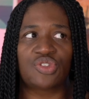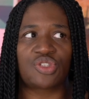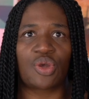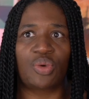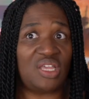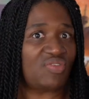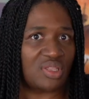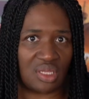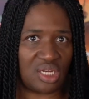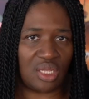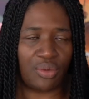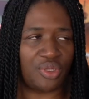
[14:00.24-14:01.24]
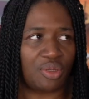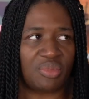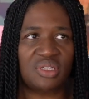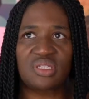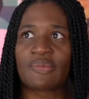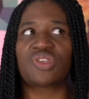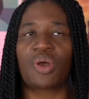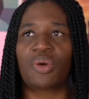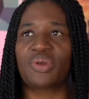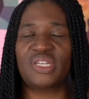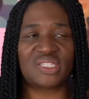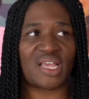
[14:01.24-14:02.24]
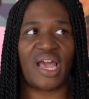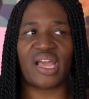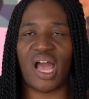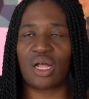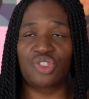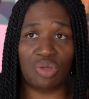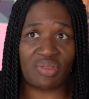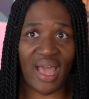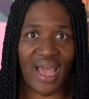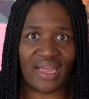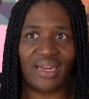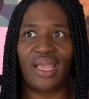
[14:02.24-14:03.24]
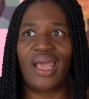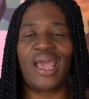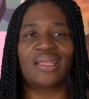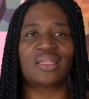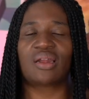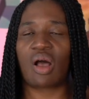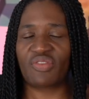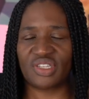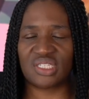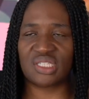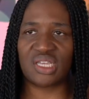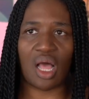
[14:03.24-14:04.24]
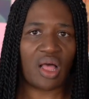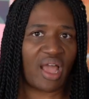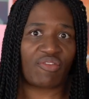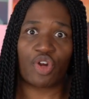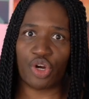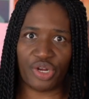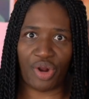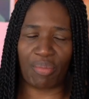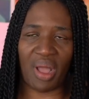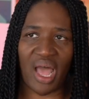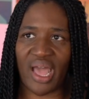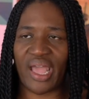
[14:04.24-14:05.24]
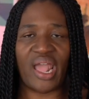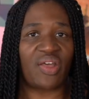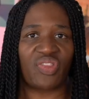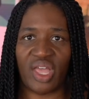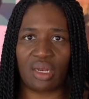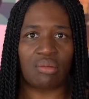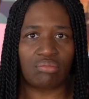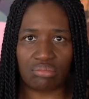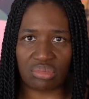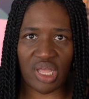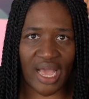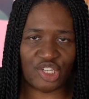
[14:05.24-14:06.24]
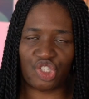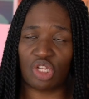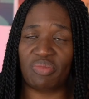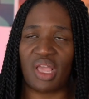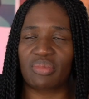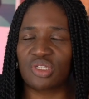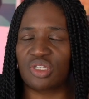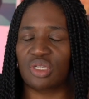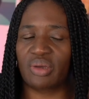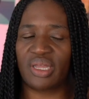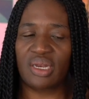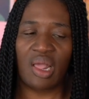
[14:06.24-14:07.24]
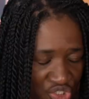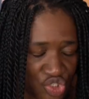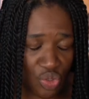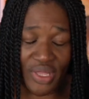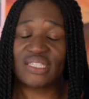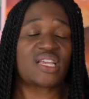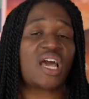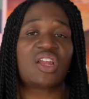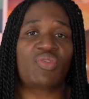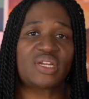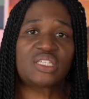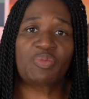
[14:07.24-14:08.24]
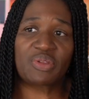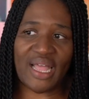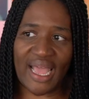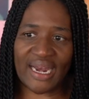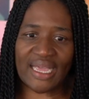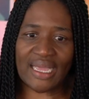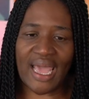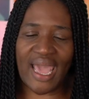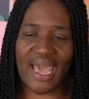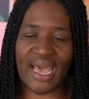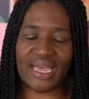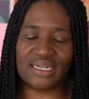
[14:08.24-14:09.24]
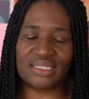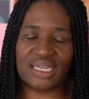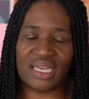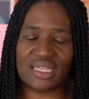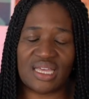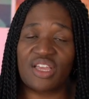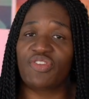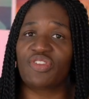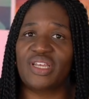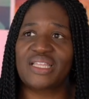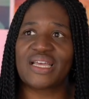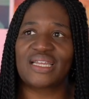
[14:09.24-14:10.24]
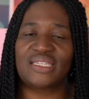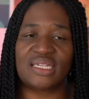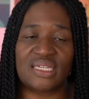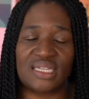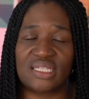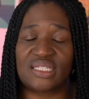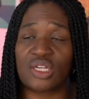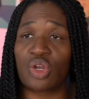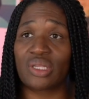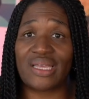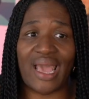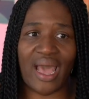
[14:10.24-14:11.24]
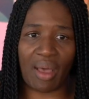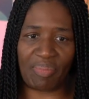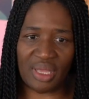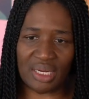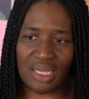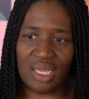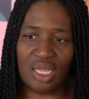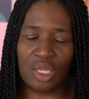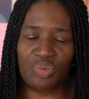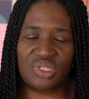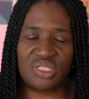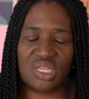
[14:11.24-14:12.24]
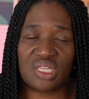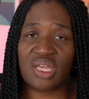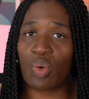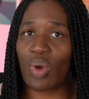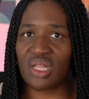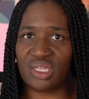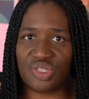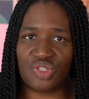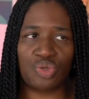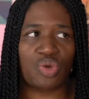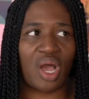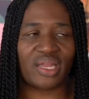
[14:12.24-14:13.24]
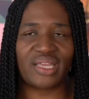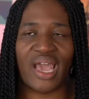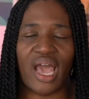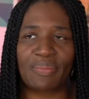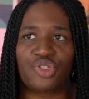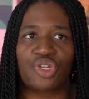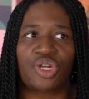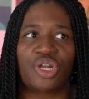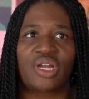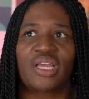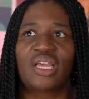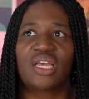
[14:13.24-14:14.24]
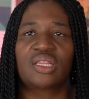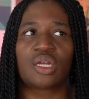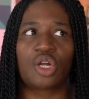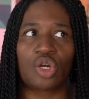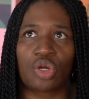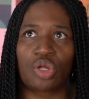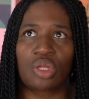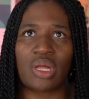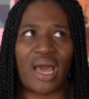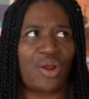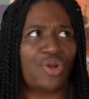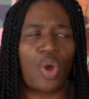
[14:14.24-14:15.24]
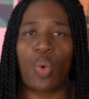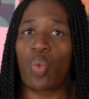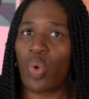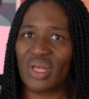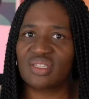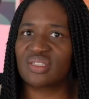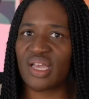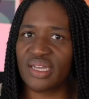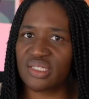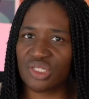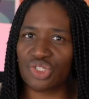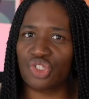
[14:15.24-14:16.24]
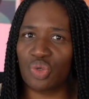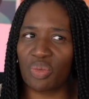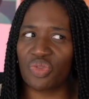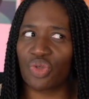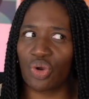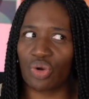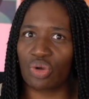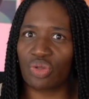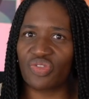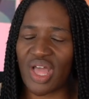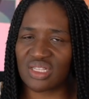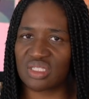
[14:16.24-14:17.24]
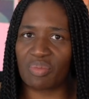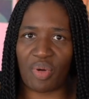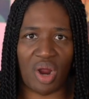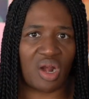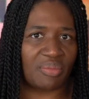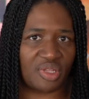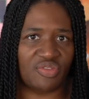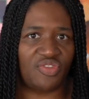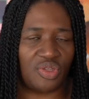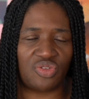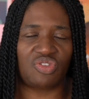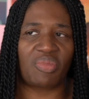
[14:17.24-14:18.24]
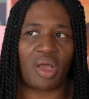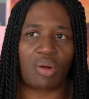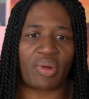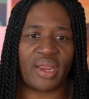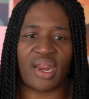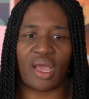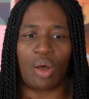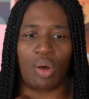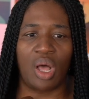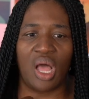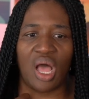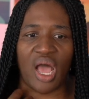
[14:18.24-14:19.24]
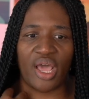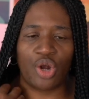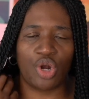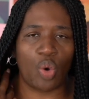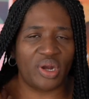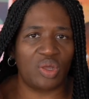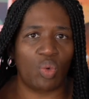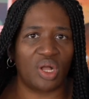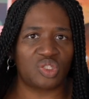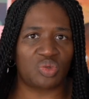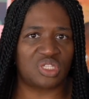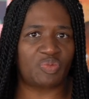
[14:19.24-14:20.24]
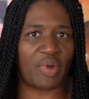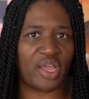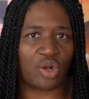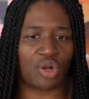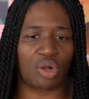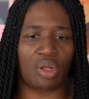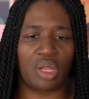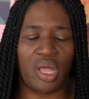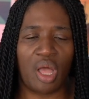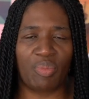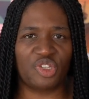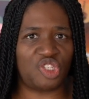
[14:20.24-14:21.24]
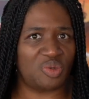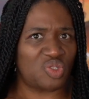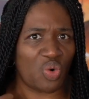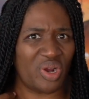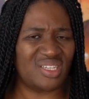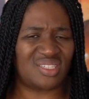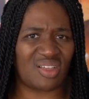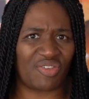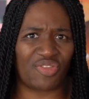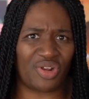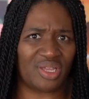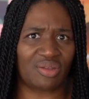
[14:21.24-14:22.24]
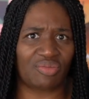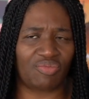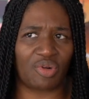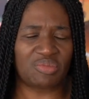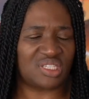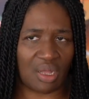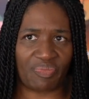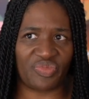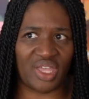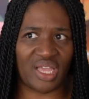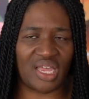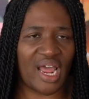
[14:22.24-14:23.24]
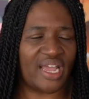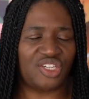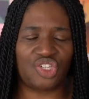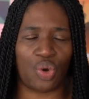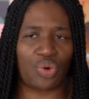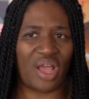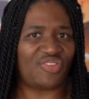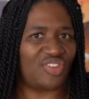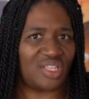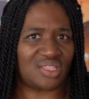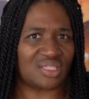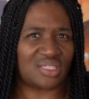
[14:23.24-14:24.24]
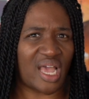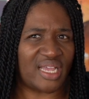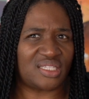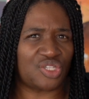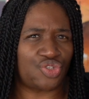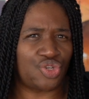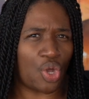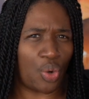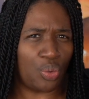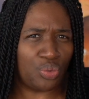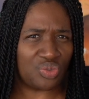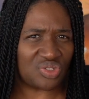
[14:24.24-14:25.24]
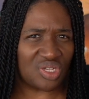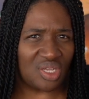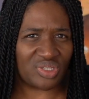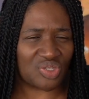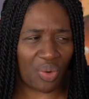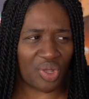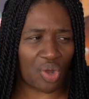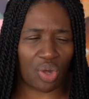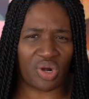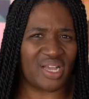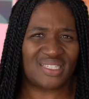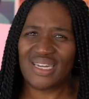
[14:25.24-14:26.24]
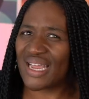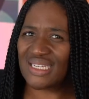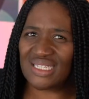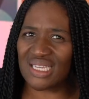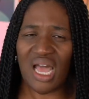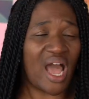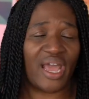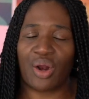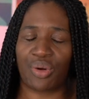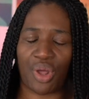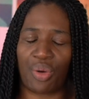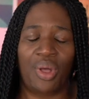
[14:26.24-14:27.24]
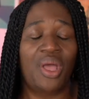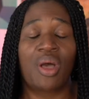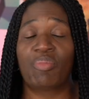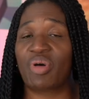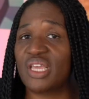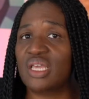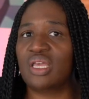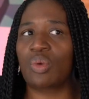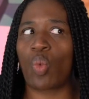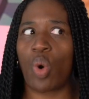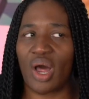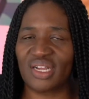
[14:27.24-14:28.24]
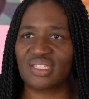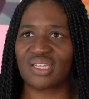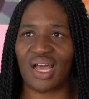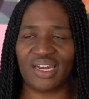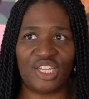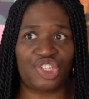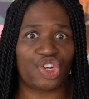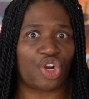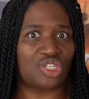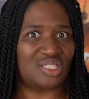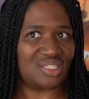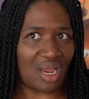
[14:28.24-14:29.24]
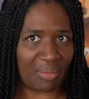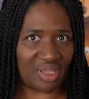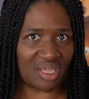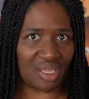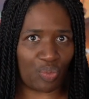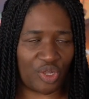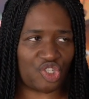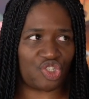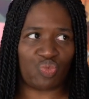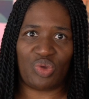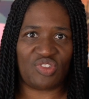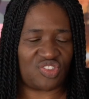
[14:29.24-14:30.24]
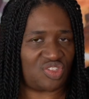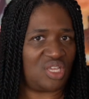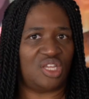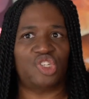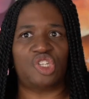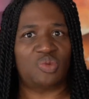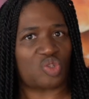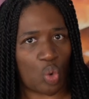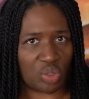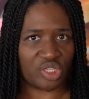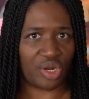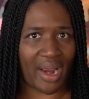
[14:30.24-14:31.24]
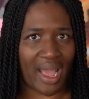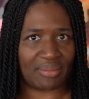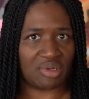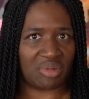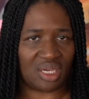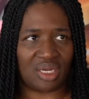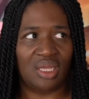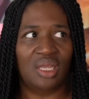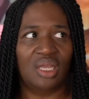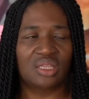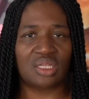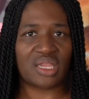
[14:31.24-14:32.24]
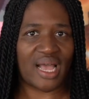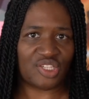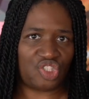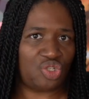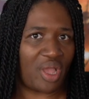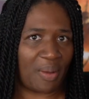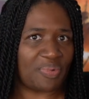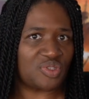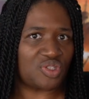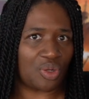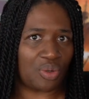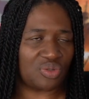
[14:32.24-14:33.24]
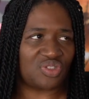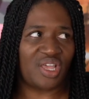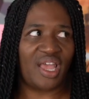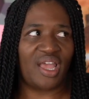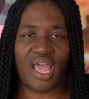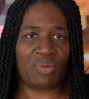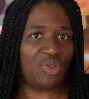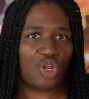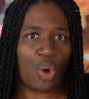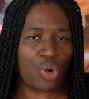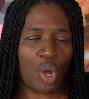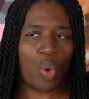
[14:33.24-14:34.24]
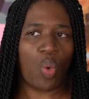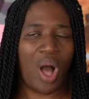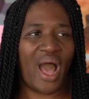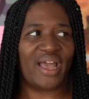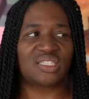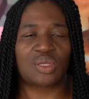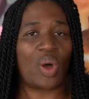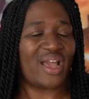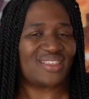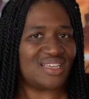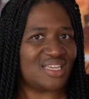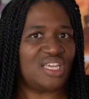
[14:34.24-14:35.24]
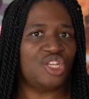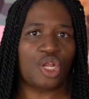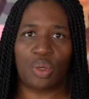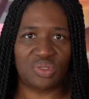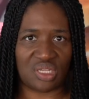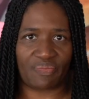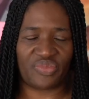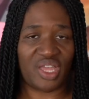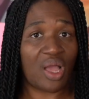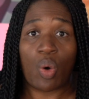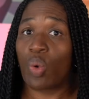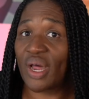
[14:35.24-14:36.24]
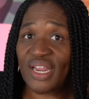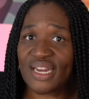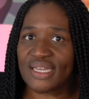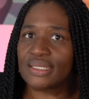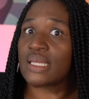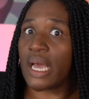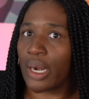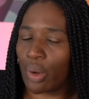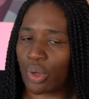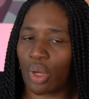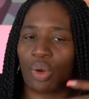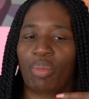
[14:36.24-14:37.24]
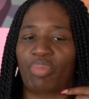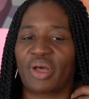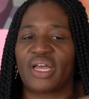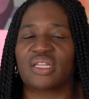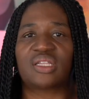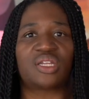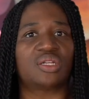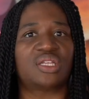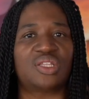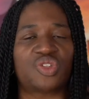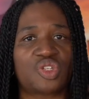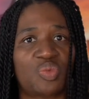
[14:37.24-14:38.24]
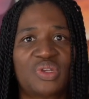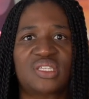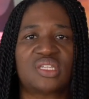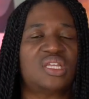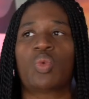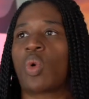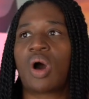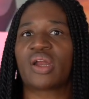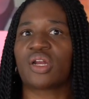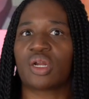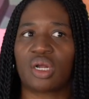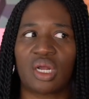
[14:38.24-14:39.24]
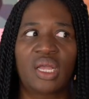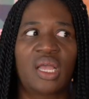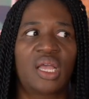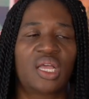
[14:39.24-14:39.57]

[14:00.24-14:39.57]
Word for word: So even the Neo humans. So he's like, I'll do that. And then obviously, I'll have her nearby. And then I should be able to do it. So that's kind of what he's planning. And uh, thankfully, that didn't necessarily happen. We see that while Isu got captured, the girl, I don't know what the scientist is doing with the girl. That's the part I'm confused about right now. I don't know what he wants with Spider Girl, but she was already suffering from something. And I don't, I feel like the scientist knows what's going on or has an idea. I don't know. But he wanted to cut into her stomach, which we've seen she was holding her abdomen the last two episodes and we don't know why. So I think he knows something. What it is, I don't know, but clearly there's a reason he wanted her.